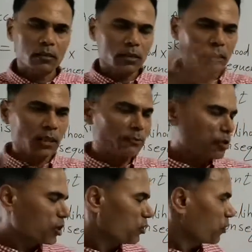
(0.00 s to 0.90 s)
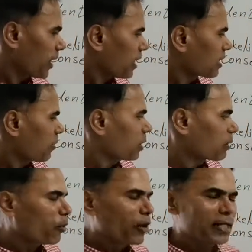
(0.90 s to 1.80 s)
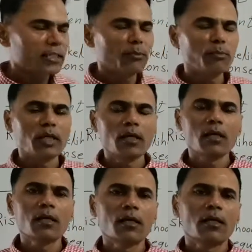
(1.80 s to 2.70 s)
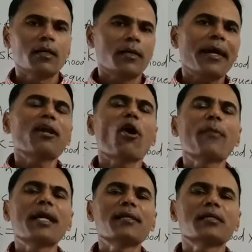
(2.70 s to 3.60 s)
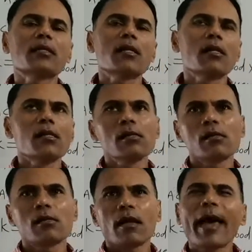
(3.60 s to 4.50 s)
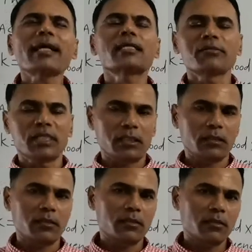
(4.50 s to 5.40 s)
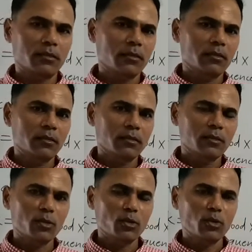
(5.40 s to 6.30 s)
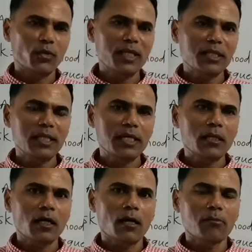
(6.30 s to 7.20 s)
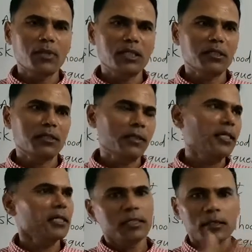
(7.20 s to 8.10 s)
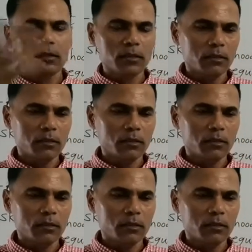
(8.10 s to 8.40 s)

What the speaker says: just I want to give one example. For example, environmental activists. So when they come in any